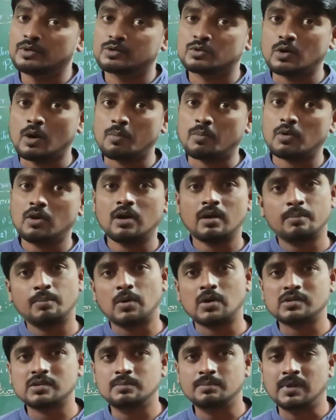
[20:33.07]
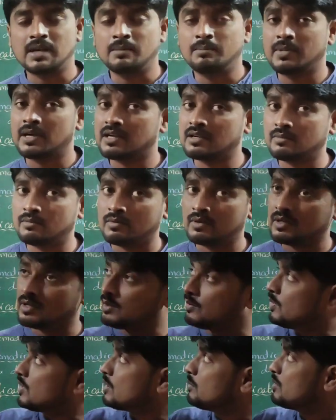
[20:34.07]
Stop clock possible, but
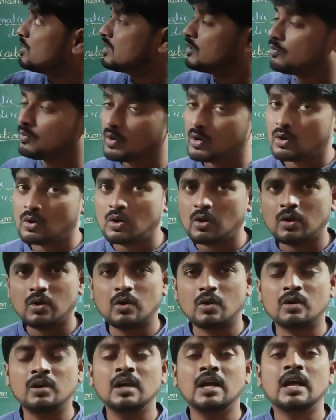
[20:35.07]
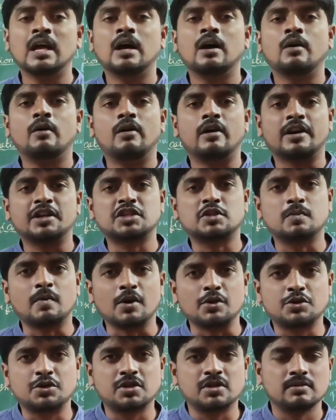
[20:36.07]
what about the wall clock or
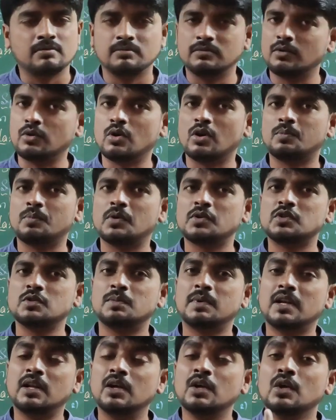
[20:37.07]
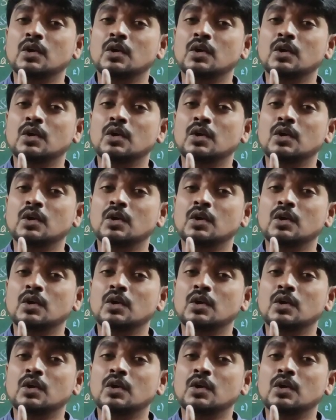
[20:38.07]
wristwatch? Not possible.